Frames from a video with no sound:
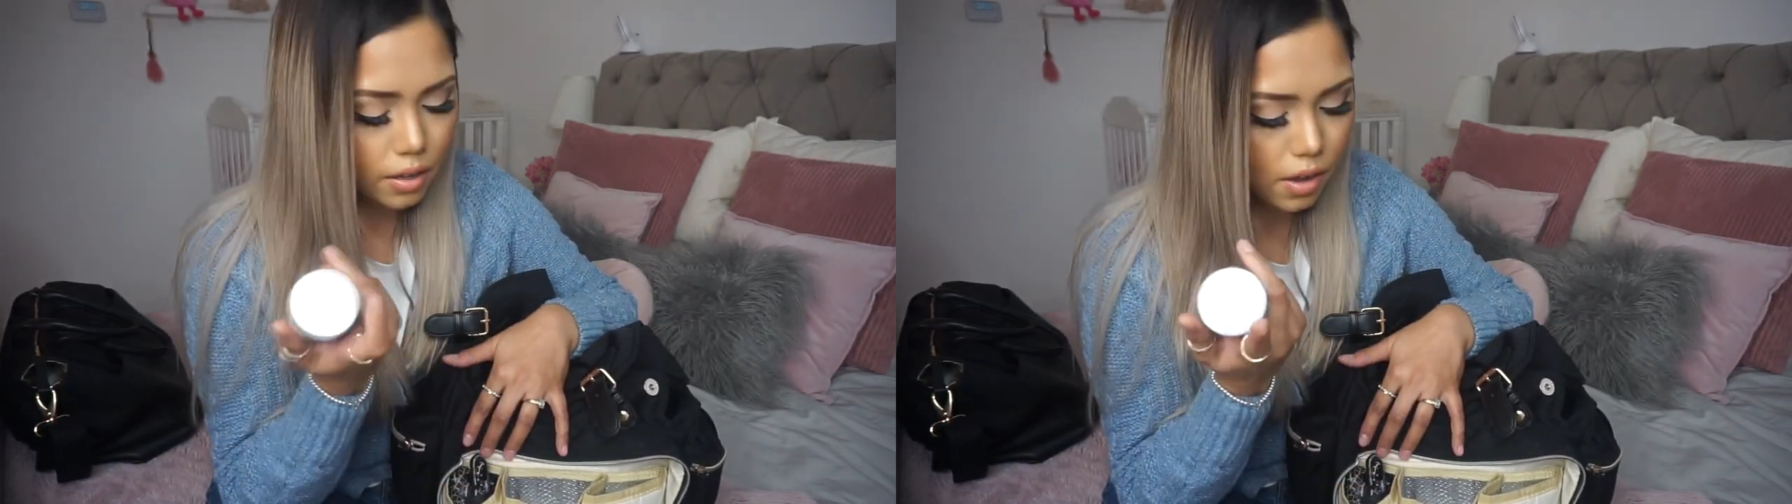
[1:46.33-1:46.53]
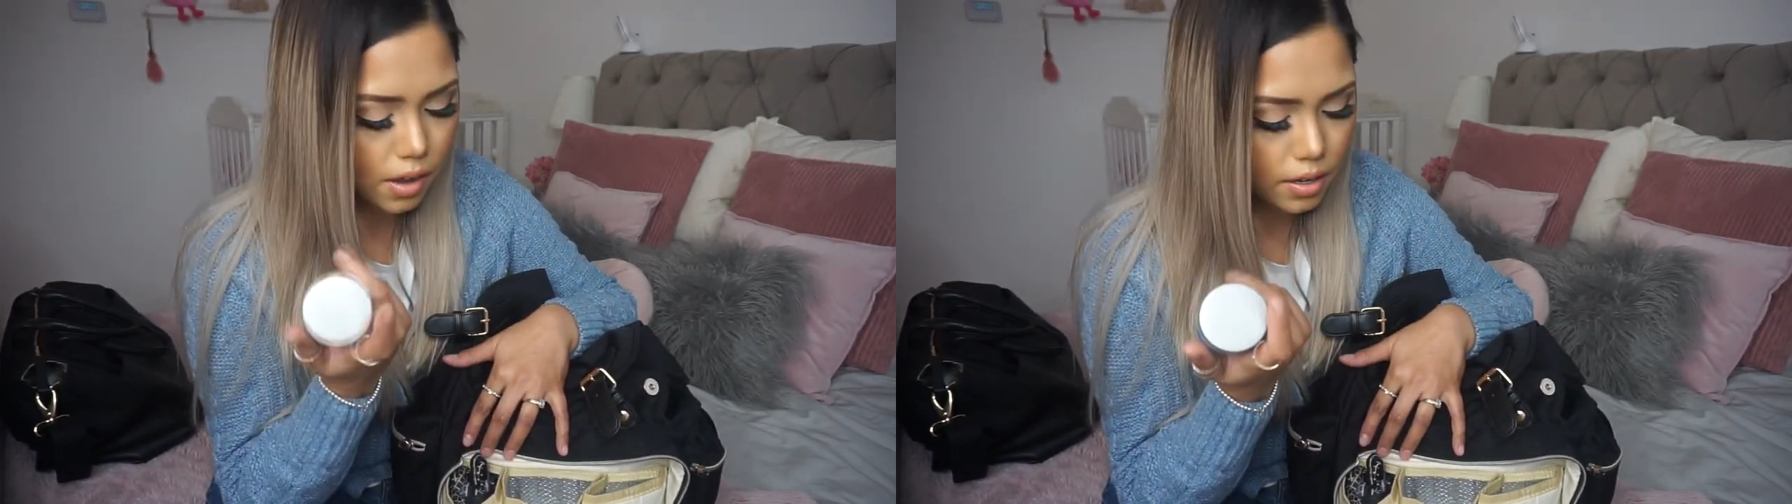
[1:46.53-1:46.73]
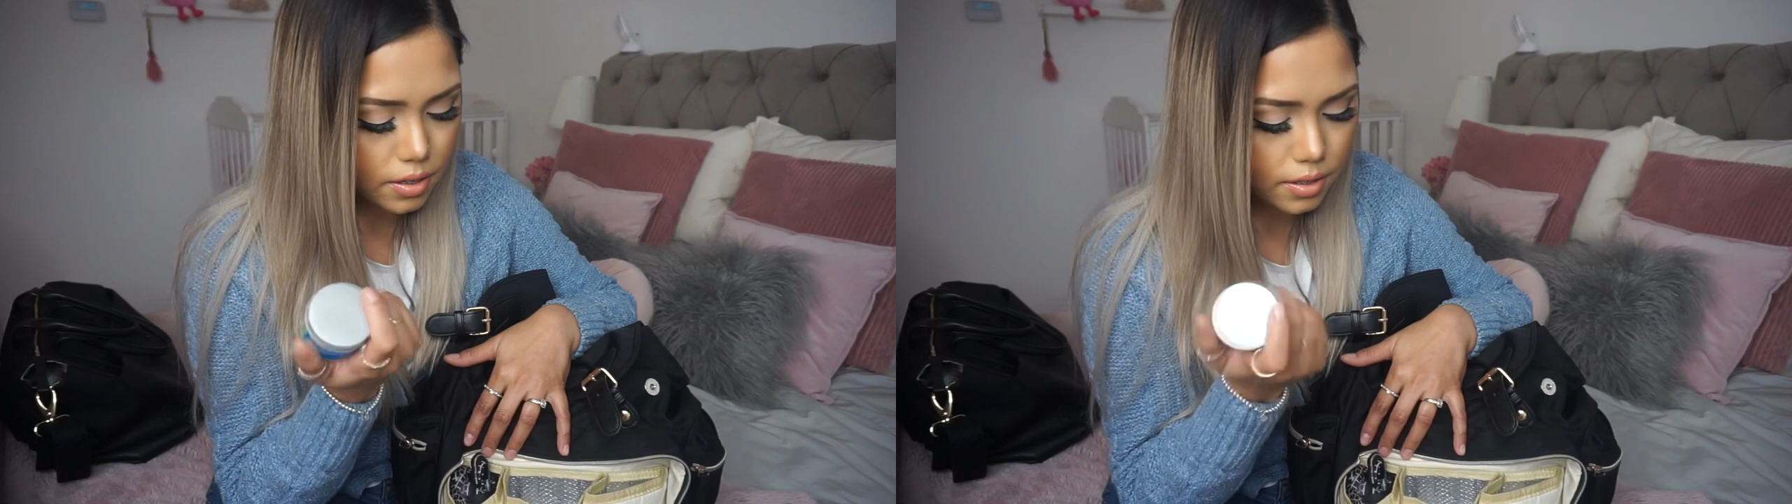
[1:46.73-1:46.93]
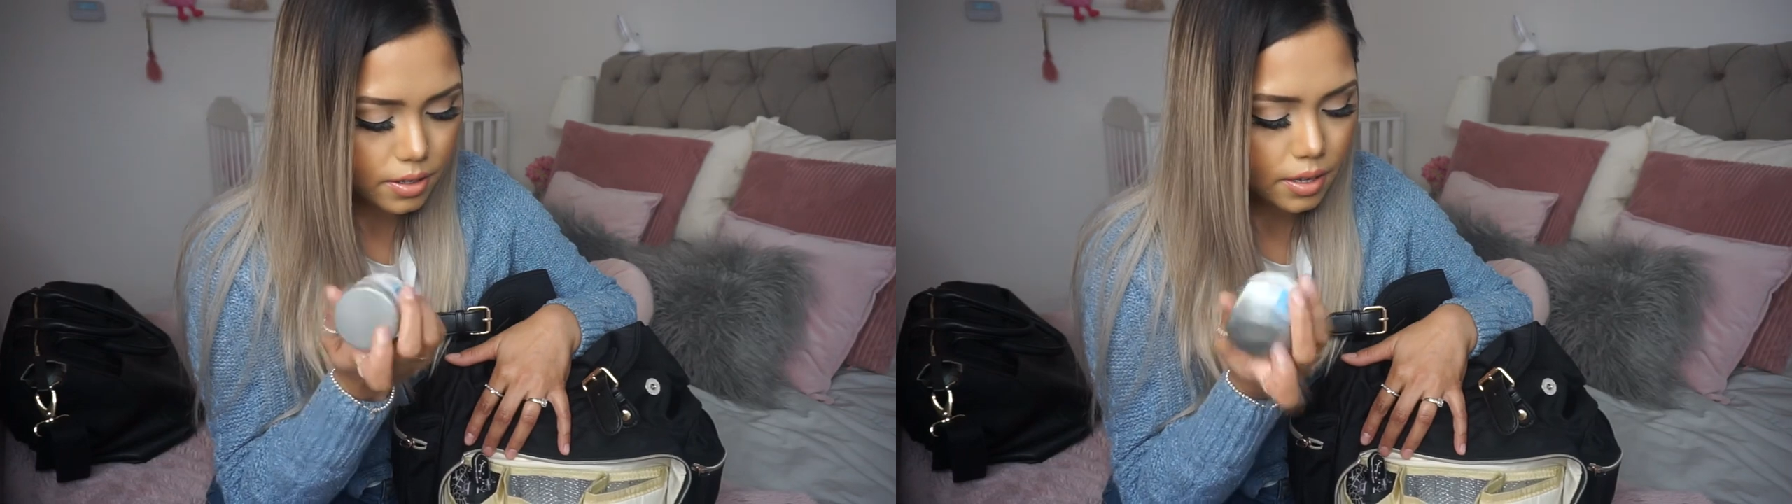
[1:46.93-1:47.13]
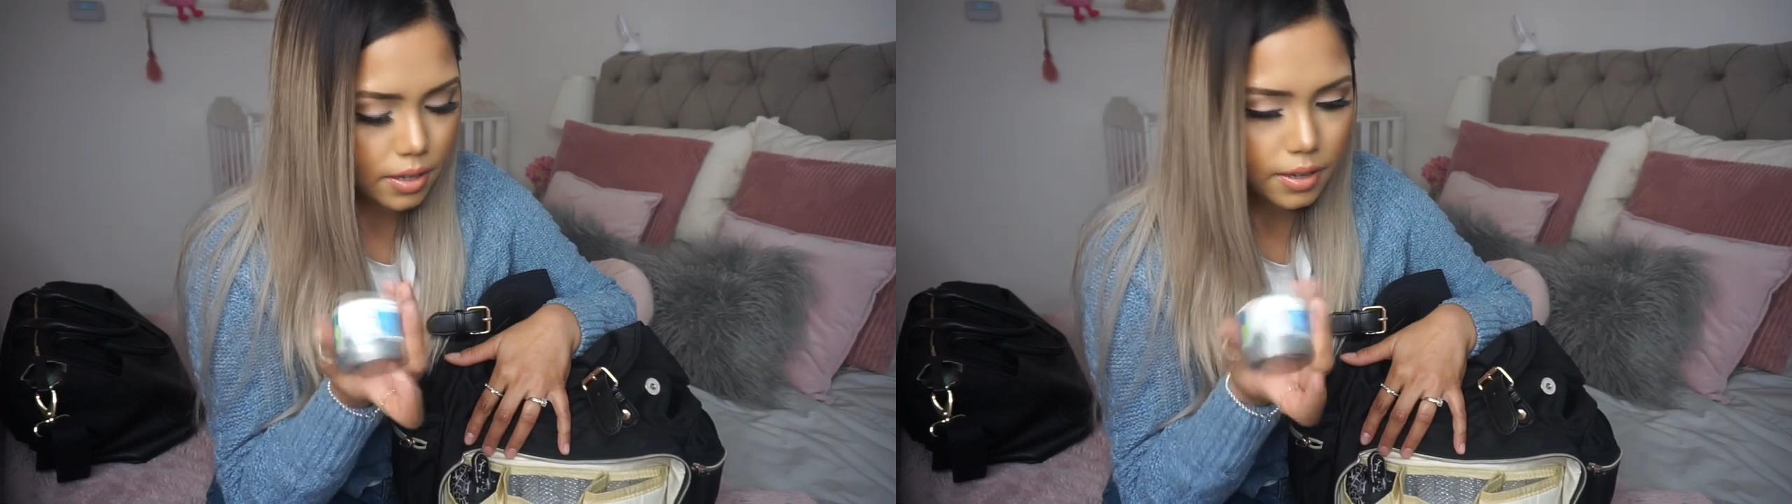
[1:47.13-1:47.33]
Isla's
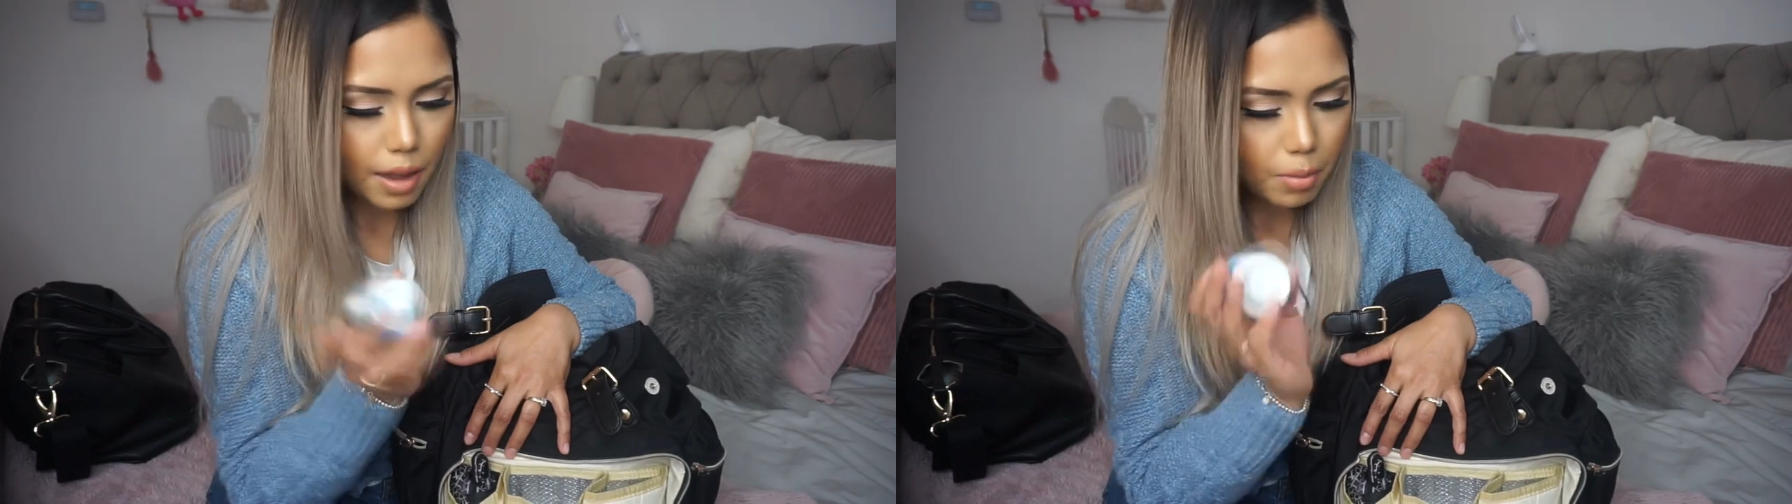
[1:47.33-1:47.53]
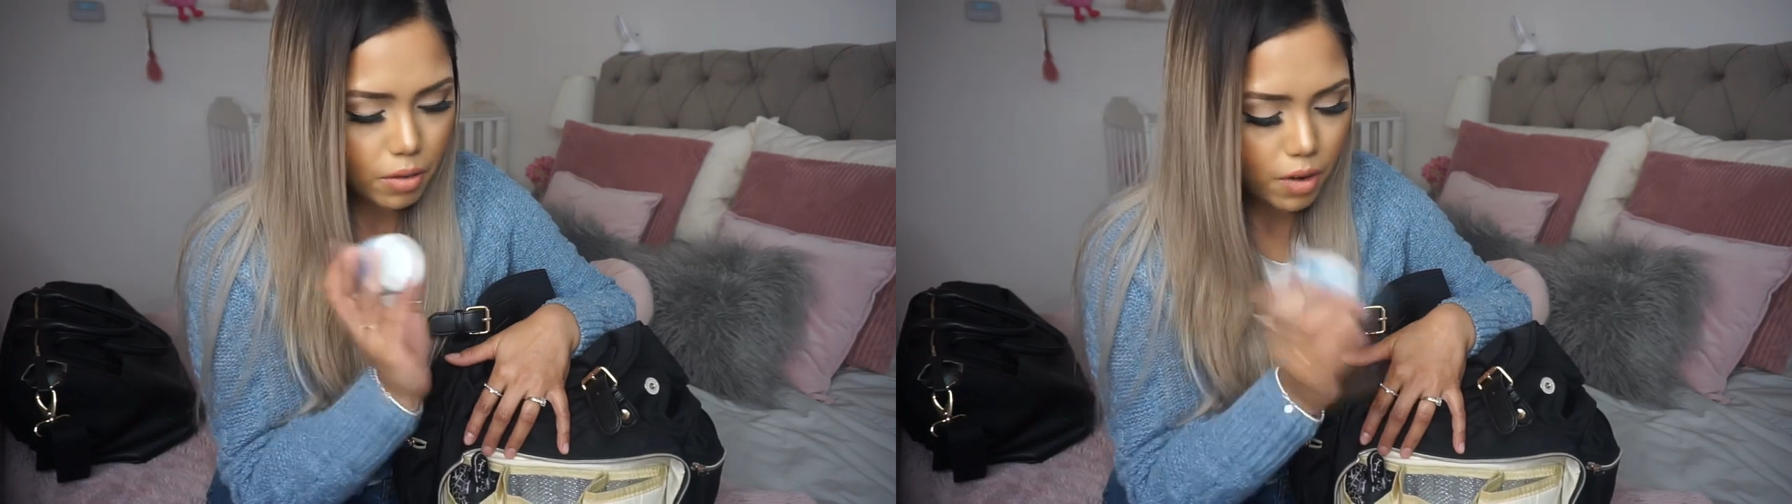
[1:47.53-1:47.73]
nappy